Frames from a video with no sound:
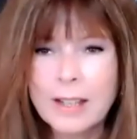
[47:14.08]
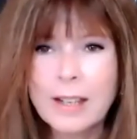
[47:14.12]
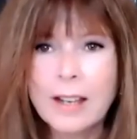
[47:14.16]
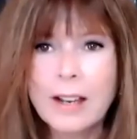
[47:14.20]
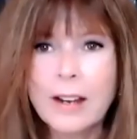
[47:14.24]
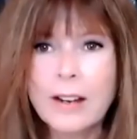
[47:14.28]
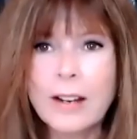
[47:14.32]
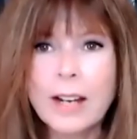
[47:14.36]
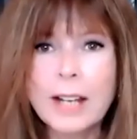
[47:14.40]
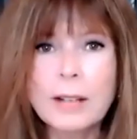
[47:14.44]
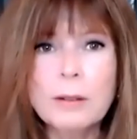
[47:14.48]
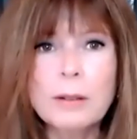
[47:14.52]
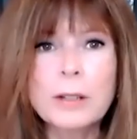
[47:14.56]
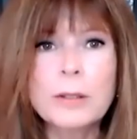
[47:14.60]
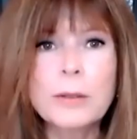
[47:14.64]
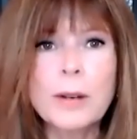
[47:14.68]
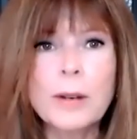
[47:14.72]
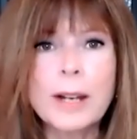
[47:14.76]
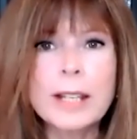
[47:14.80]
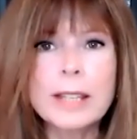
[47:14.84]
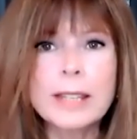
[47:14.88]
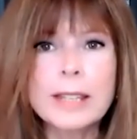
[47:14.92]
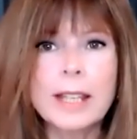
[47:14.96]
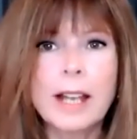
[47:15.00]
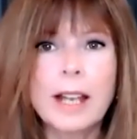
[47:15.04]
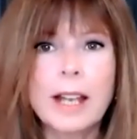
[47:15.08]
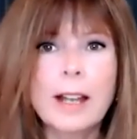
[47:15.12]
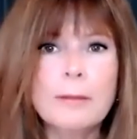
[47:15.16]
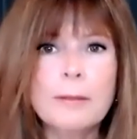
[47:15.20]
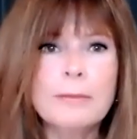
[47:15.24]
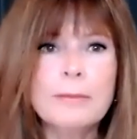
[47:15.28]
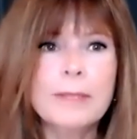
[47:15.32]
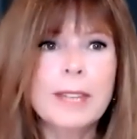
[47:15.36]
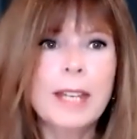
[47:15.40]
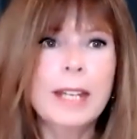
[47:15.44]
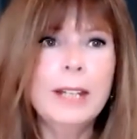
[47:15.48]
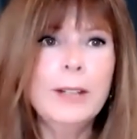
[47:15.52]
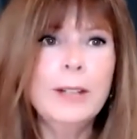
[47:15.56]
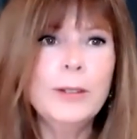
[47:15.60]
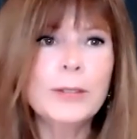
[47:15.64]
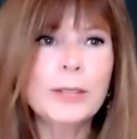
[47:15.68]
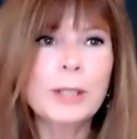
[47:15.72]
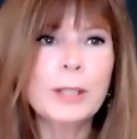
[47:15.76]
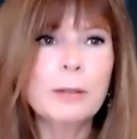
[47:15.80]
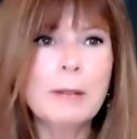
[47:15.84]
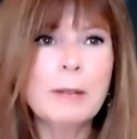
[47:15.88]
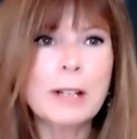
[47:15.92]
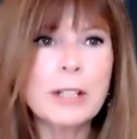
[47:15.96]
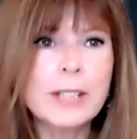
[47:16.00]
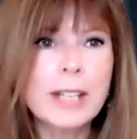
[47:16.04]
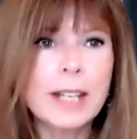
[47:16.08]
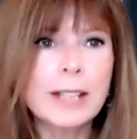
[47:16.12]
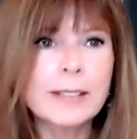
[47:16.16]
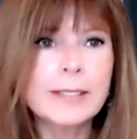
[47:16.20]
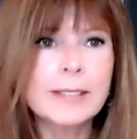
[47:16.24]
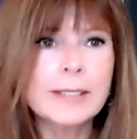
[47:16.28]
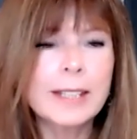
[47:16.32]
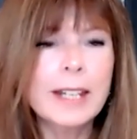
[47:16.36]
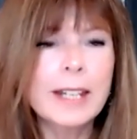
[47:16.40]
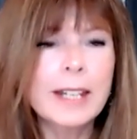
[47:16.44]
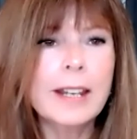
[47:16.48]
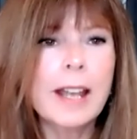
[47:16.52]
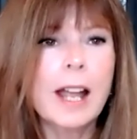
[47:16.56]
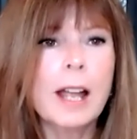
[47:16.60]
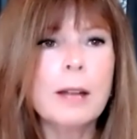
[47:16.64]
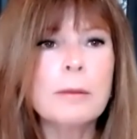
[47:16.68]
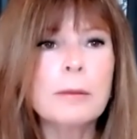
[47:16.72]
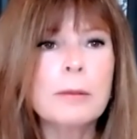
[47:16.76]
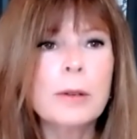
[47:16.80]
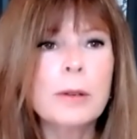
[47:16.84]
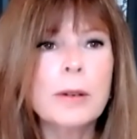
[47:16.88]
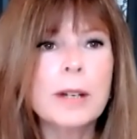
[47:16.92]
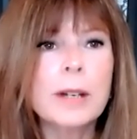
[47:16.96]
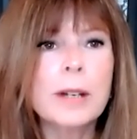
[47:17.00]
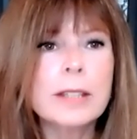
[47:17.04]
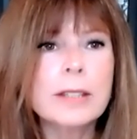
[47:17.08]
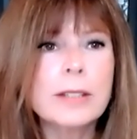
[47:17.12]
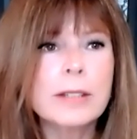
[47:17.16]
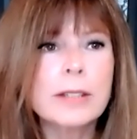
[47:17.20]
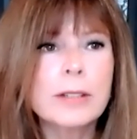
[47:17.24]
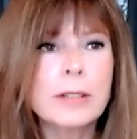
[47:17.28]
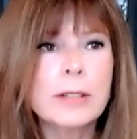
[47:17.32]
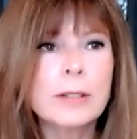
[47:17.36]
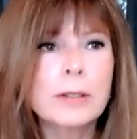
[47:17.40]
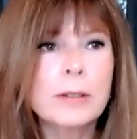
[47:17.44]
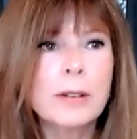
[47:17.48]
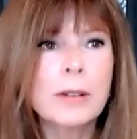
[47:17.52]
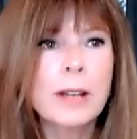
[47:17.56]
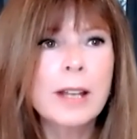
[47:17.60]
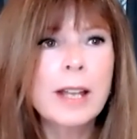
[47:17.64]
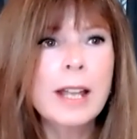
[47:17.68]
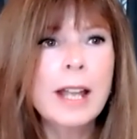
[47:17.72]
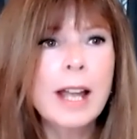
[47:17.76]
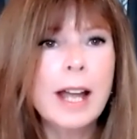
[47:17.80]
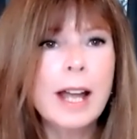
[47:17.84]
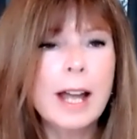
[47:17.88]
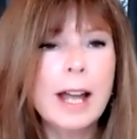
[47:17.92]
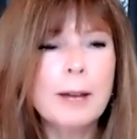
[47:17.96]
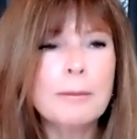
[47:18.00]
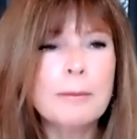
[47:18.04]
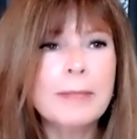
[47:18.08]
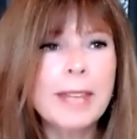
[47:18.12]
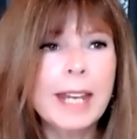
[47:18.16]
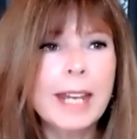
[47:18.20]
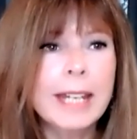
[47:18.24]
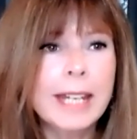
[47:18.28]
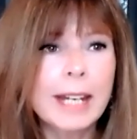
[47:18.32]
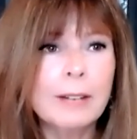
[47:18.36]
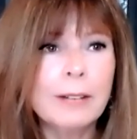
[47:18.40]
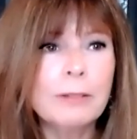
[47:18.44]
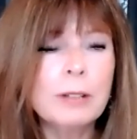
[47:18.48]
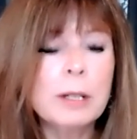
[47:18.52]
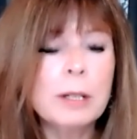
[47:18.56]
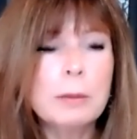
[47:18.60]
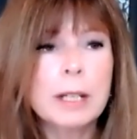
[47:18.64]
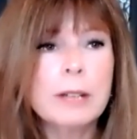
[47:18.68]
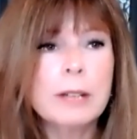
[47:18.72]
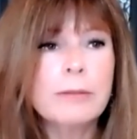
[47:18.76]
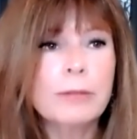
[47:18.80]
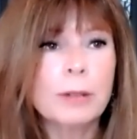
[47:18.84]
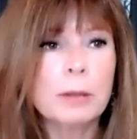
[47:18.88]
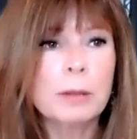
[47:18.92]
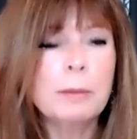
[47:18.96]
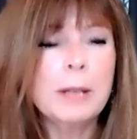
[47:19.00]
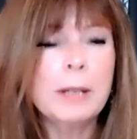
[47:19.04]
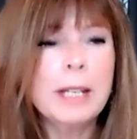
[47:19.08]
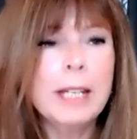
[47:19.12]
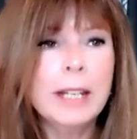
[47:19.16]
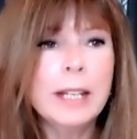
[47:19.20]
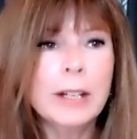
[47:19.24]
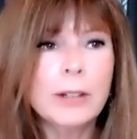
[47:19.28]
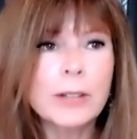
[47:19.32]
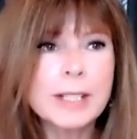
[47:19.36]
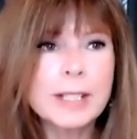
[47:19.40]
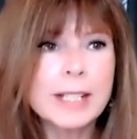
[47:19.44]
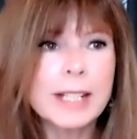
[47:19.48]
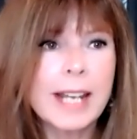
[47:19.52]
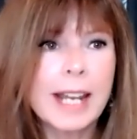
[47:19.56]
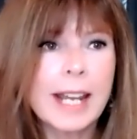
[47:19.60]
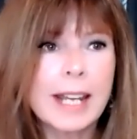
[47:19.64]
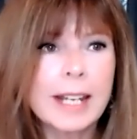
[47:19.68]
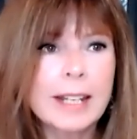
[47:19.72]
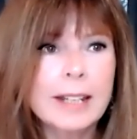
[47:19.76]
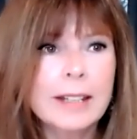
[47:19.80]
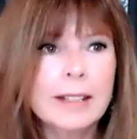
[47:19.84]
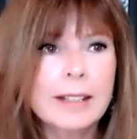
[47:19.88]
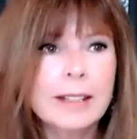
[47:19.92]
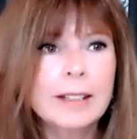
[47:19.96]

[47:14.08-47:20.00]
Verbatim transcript: All right, well, great. Um, thank you so much, Nancy. I'm going to um, thank everybody for being here today.